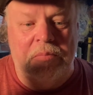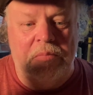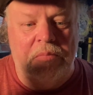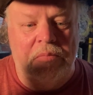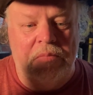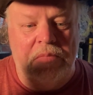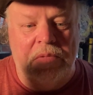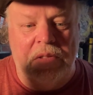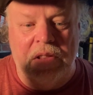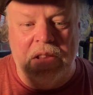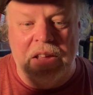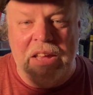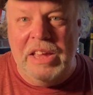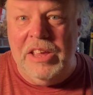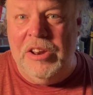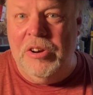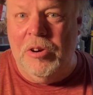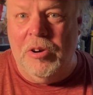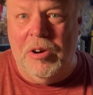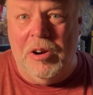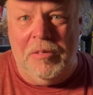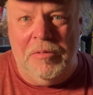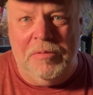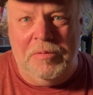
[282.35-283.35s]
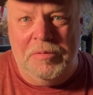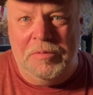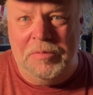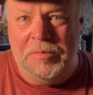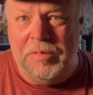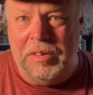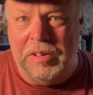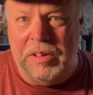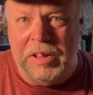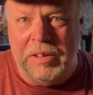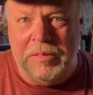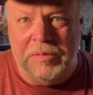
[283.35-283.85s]
leader of
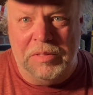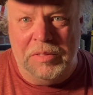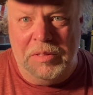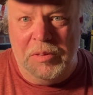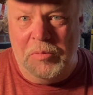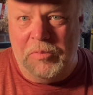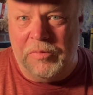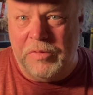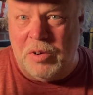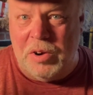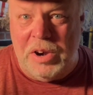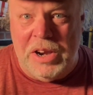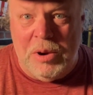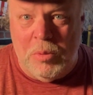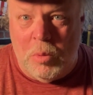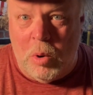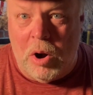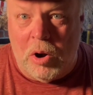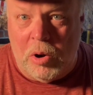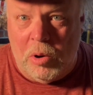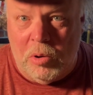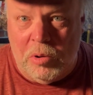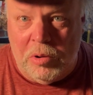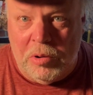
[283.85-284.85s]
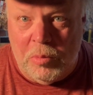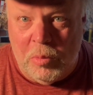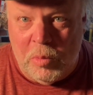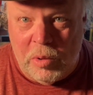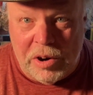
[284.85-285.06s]
the free world.